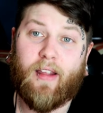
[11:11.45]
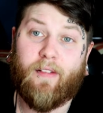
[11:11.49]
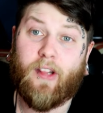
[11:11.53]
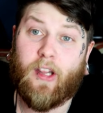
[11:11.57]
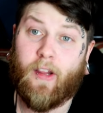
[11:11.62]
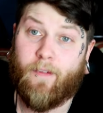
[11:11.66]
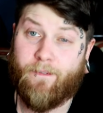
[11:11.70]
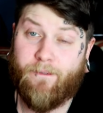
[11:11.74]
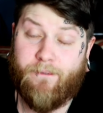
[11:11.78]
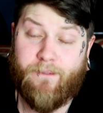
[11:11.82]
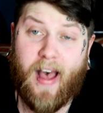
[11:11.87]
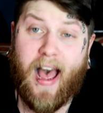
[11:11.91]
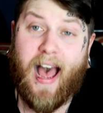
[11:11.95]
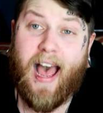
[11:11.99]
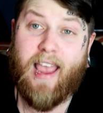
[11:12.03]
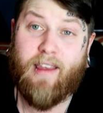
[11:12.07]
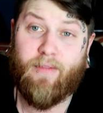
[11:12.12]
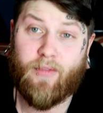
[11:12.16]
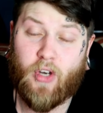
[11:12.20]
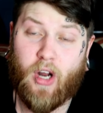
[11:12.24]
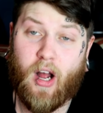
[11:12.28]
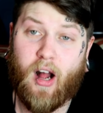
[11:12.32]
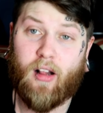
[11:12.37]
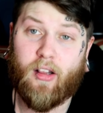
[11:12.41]
The
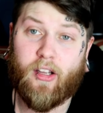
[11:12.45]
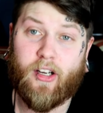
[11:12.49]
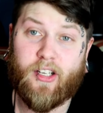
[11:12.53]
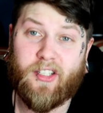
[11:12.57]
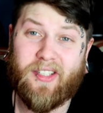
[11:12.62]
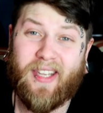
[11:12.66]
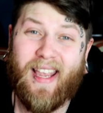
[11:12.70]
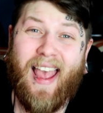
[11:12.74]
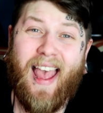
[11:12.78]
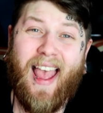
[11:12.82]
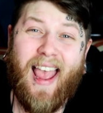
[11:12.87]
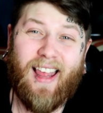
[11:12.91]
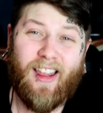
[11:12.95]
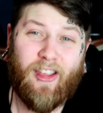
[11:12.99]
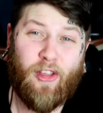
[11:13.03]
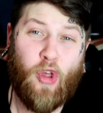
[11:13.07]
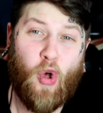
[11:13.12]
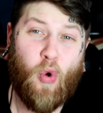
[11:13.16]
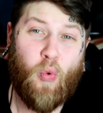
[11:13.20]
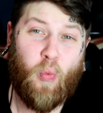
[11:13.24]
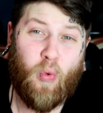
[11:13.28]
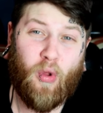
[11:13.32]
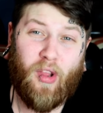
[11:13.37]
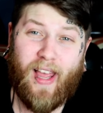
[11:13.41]
$5,
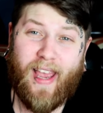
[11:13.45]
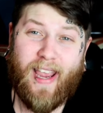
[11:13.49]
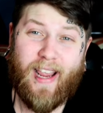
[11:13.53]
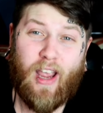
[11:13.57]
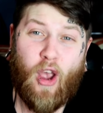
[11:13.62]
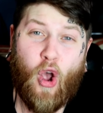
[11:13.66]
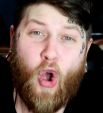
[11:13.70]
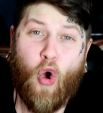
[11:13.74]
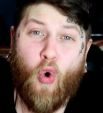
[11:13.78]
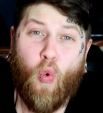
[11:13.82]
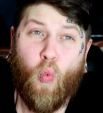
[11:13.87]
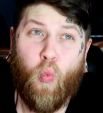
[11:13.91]
the, like,